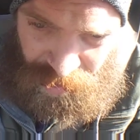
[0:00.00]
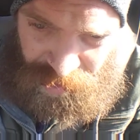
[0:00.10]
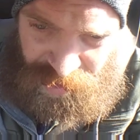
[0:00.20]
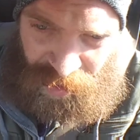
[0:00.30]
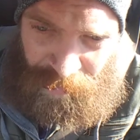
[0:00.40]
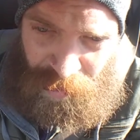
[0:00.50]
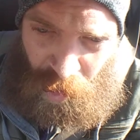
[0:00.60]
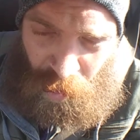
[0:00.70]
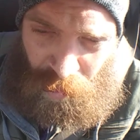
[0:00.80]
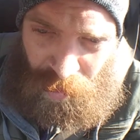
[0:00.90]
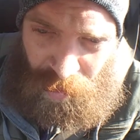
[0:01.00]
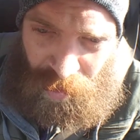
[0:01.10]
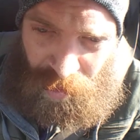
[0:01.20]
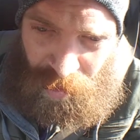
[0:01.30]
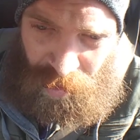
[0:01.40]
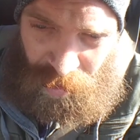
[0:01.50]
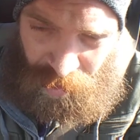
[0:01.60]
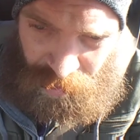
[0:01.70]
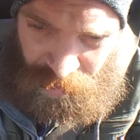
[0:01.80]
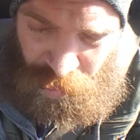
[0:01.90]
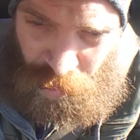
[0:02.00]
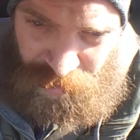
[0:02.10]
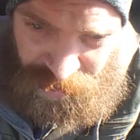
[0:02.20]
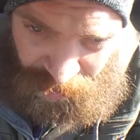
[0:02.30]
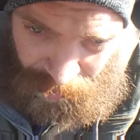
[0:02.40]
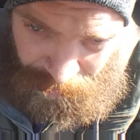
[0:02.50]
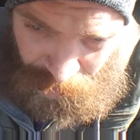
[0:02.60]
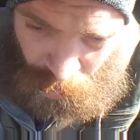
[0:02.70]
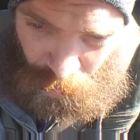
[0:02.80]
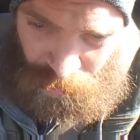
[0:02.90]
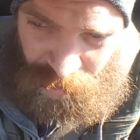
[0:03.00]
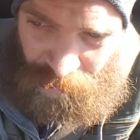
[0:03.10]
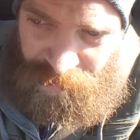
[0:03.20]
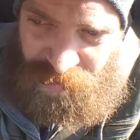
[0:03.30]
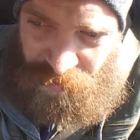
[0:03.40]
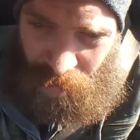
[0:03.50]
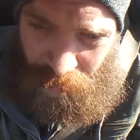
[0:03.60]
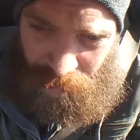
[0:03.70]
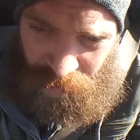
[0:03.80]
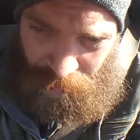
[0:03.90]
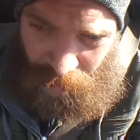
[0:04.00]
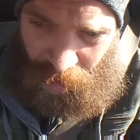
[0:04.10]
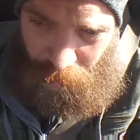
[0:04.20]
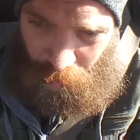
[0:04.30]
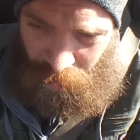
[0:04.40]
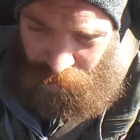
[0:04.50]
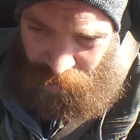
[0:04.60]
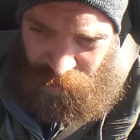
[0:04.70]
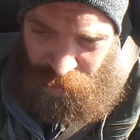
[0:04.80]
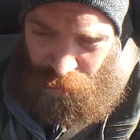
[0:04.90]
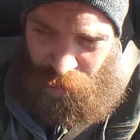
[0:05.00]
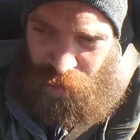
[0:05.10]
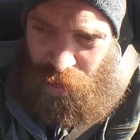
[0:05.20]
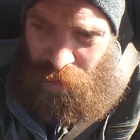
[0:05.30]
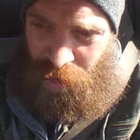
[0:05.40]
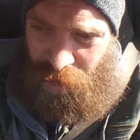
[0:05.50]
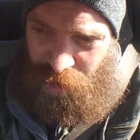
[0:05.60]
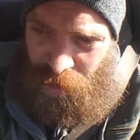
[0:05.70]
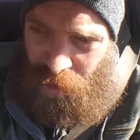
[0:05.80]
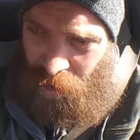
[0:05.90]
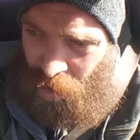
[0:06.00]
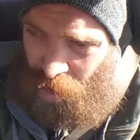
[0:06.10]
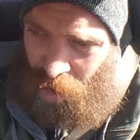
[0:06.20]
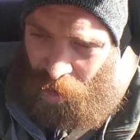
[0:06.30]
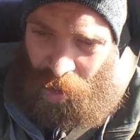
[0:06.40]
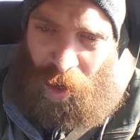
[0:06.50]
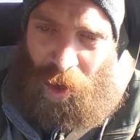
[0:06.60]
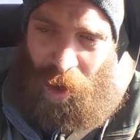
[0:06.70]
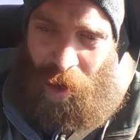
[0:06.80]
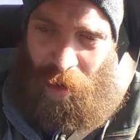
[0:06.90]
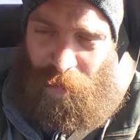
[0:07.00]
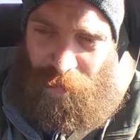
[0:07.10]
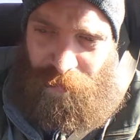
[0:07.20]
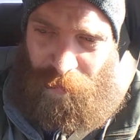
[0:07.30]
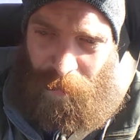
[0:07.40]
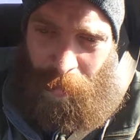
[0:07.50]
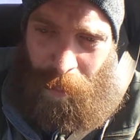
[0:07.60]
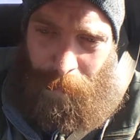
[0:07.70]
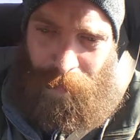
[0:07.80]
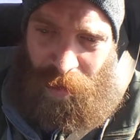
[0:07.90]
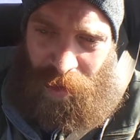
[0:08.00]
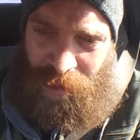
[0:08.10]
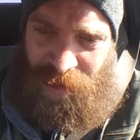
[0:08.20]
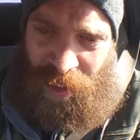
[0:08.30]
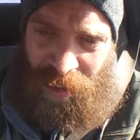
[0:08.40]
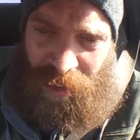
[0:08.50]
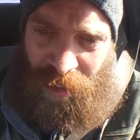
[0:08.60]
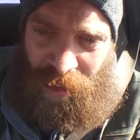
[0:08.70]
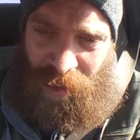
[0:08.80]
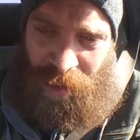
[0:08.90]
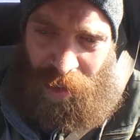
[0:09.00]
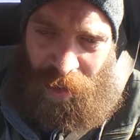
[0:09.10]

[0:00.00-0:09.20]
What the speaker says: The scapegoat, the term scapegoat comes from the Bible, the Jewish tradition of taking